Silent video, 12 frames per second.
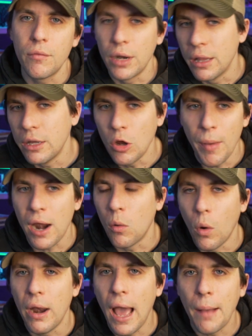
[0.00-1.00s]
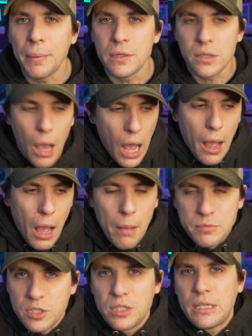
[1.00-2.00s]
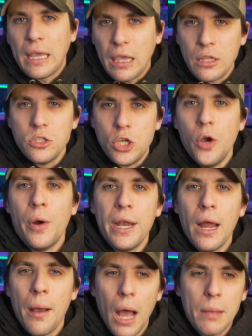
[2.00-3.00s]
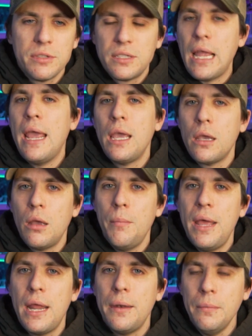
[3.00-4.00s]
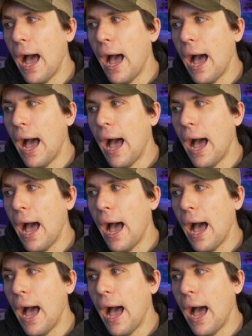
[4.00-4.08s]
Really, no matter what happens, I'm sticking to it. I'm staying committed.